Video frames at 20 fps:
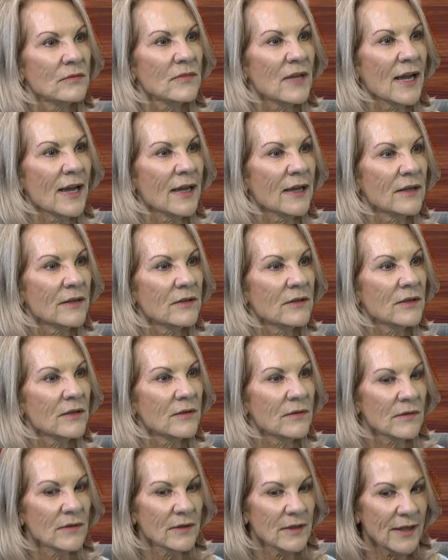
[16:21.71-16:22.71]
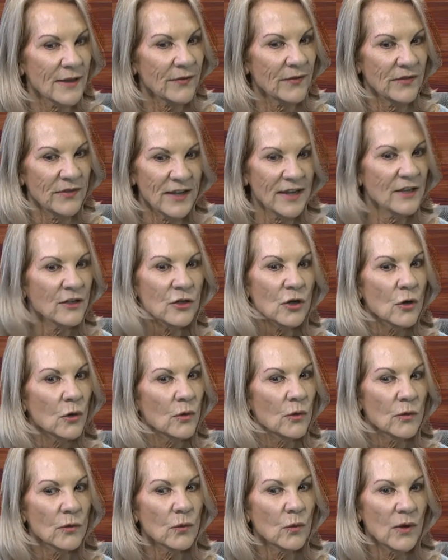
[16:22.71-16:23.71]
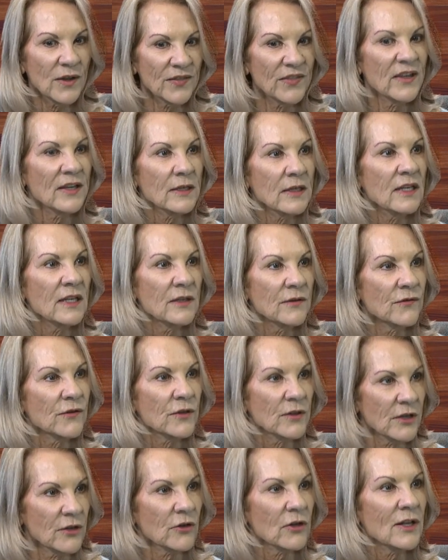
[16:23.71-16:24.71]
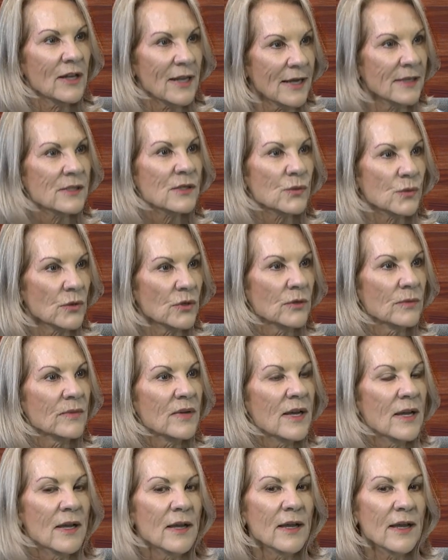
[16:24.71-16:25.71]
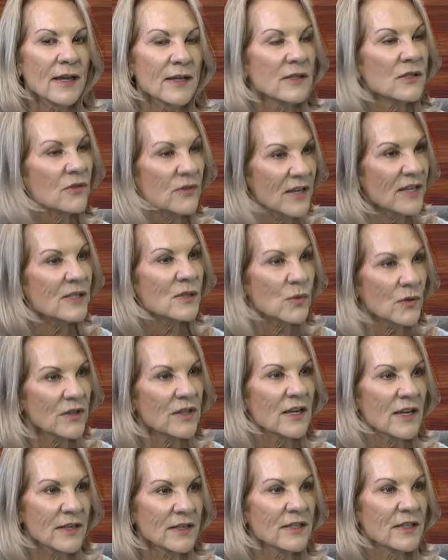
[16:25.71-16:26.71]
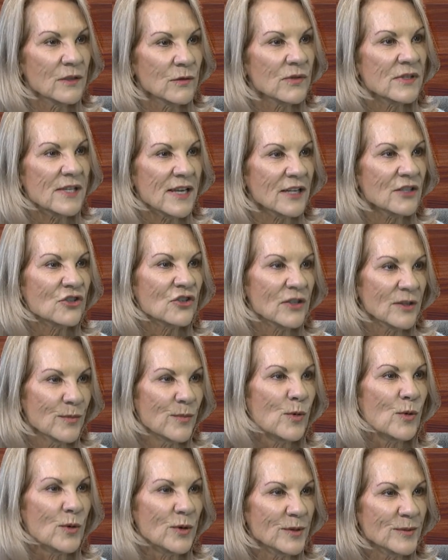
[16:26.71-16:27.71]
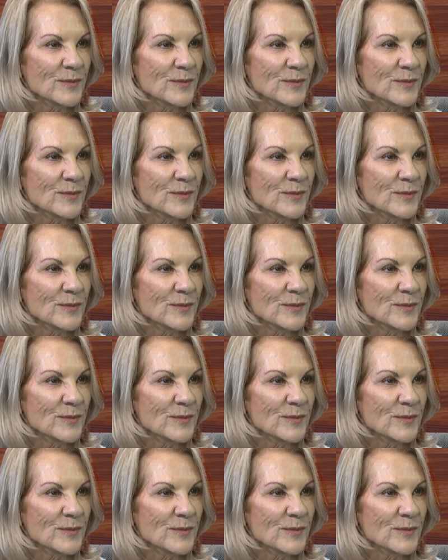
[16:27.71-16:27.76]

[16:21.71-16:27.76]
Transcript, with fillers: and let they know what they need for their classroom. And so that's where the idea was actually born.